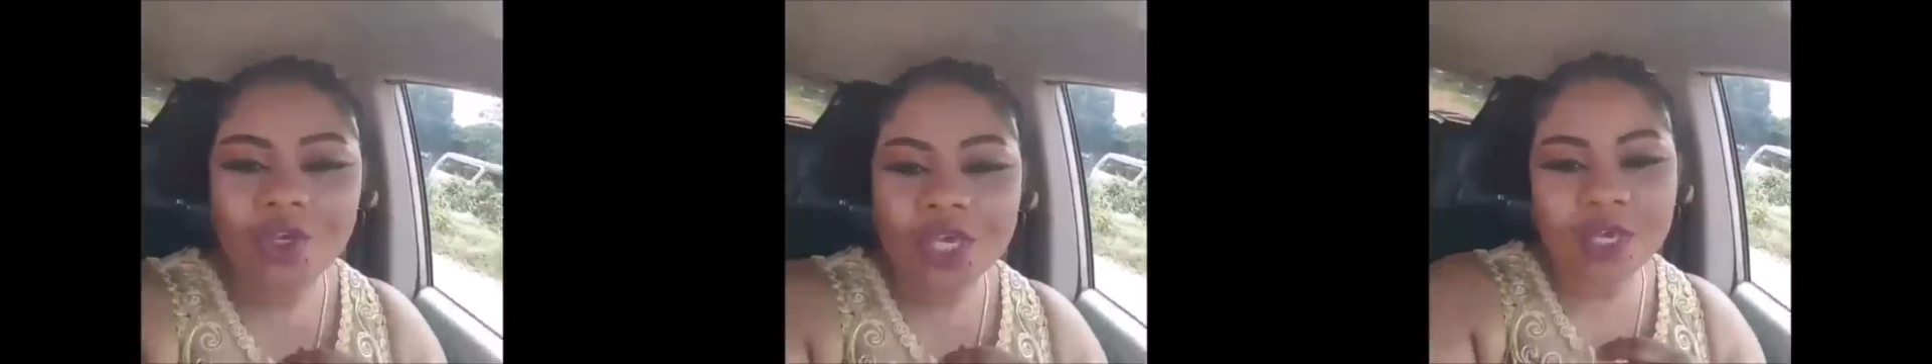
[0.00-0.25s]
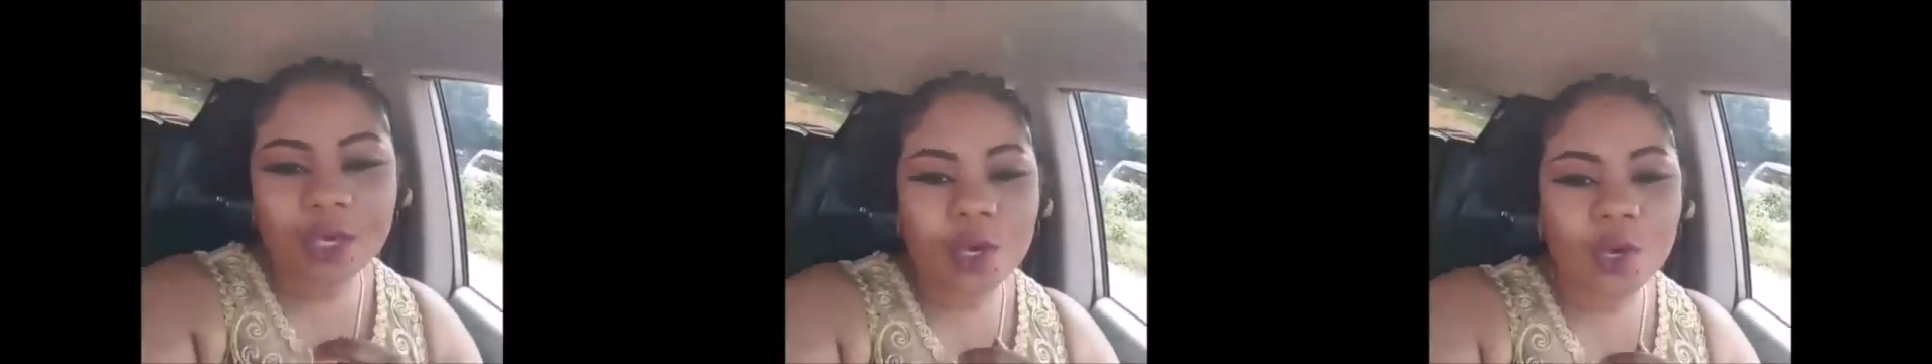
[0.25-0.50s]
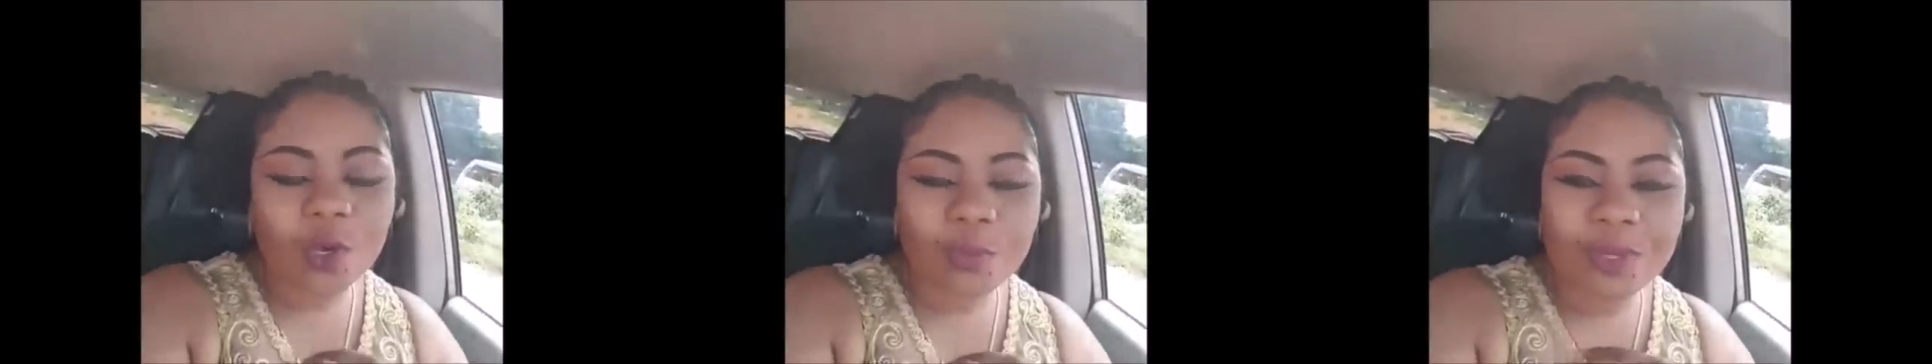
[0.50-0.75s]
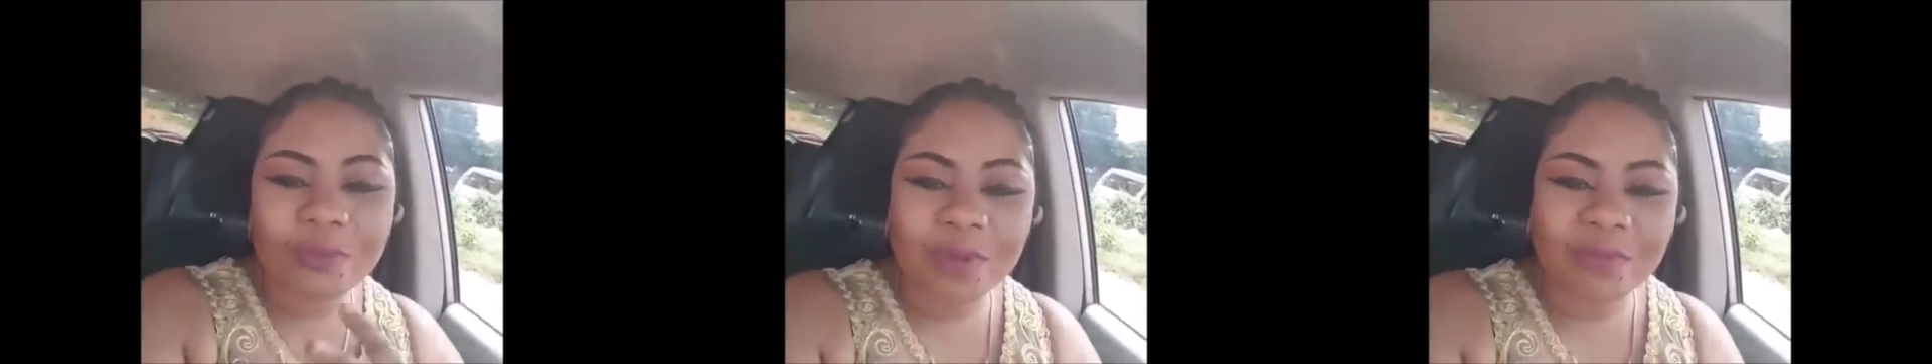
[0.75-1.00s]
You can
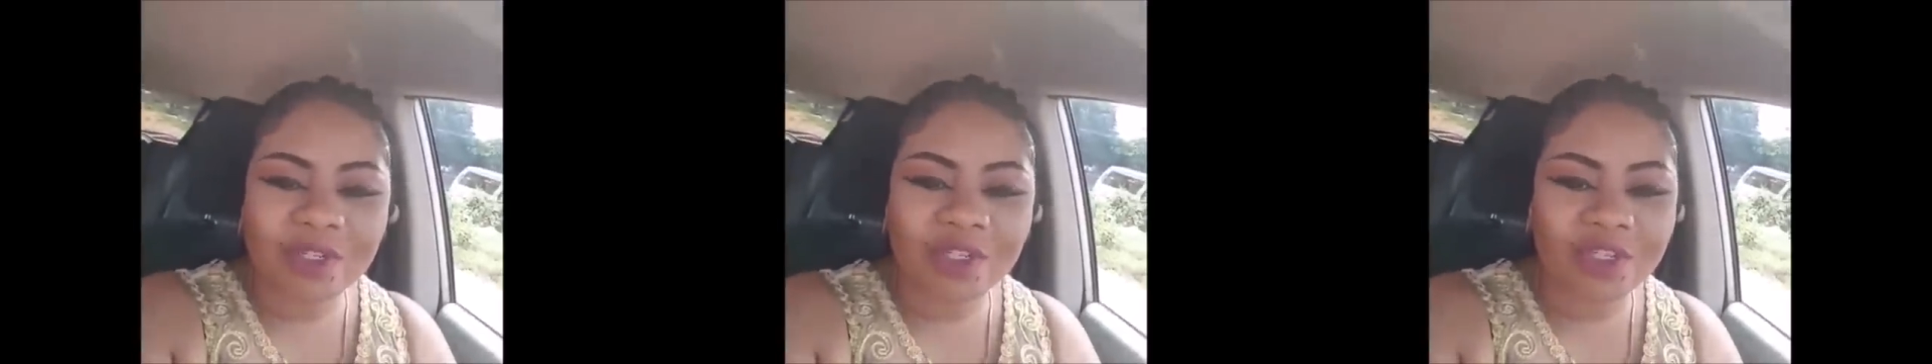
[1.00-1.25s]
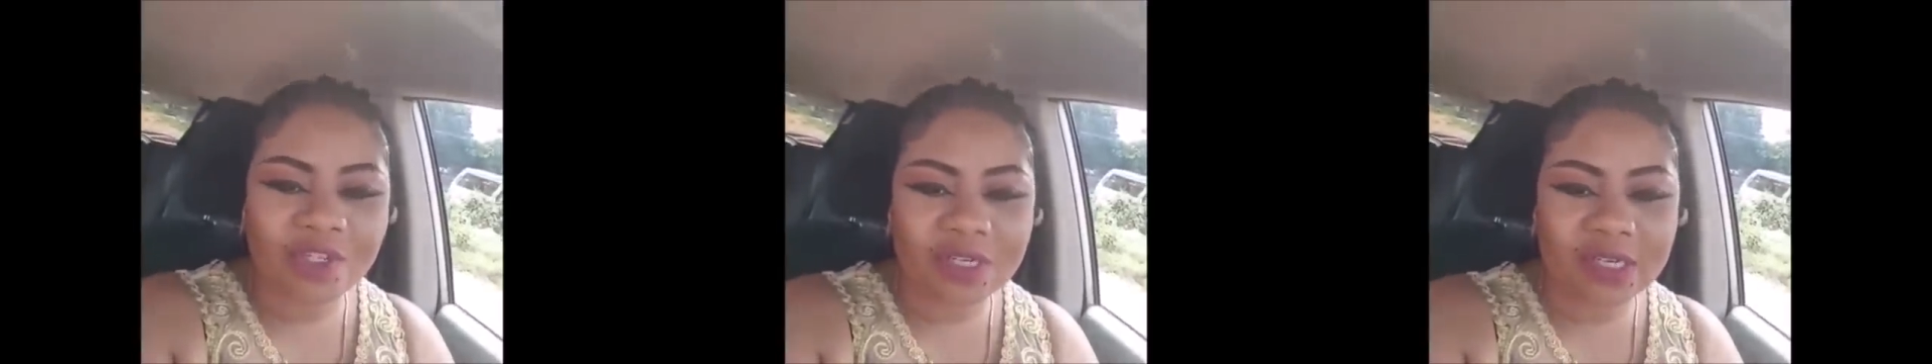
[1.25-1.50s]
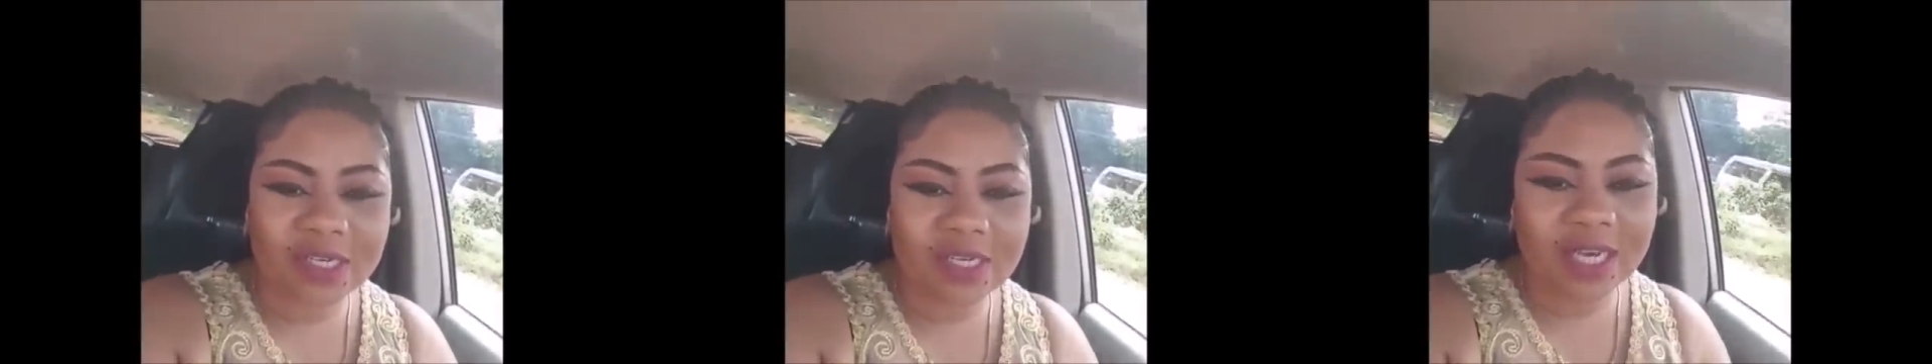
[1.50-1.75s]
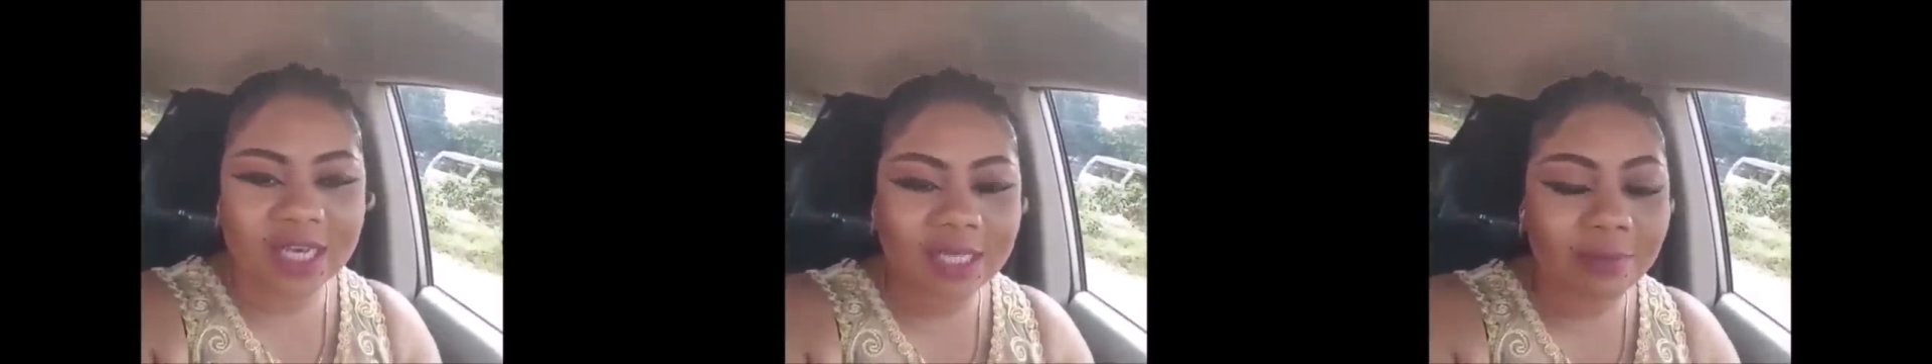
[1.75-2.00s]
call me Mama G,